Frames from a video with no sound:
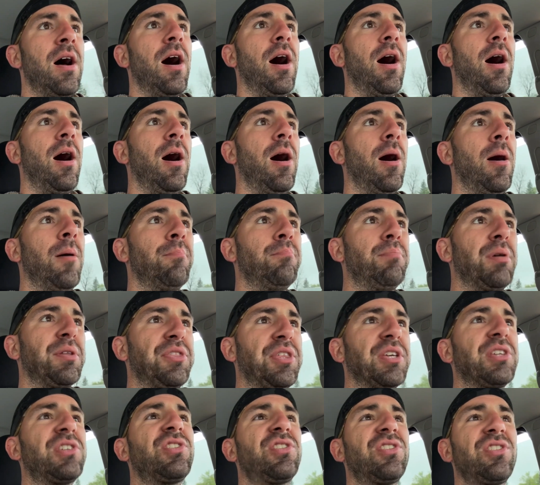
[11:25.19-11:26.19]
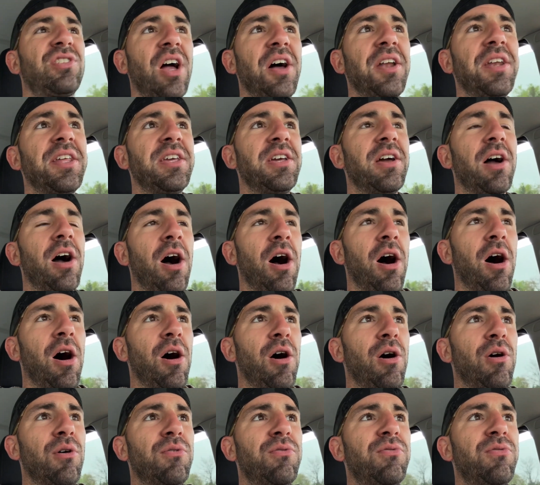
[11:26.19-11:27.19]
um, but the study
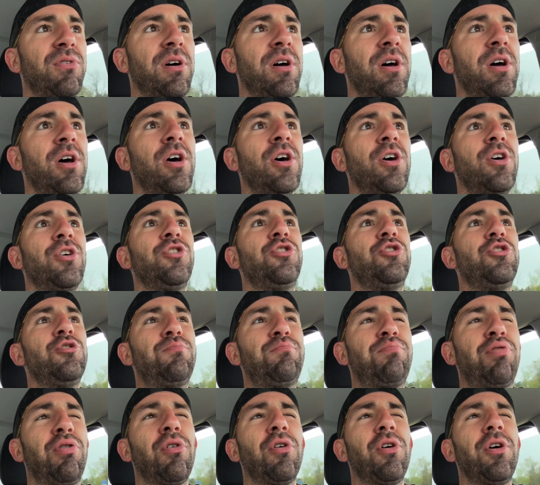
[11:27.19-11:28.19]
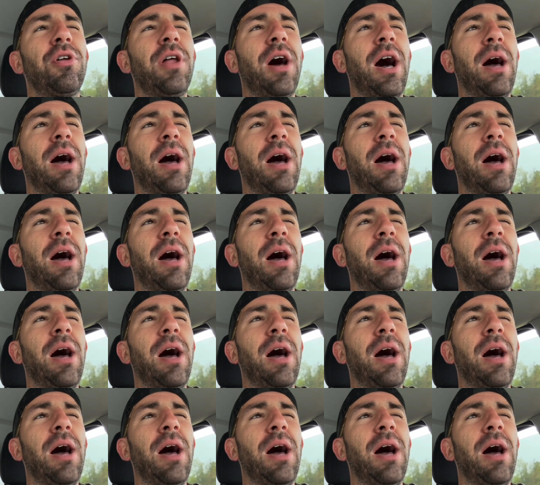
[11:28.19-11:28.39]
of you put.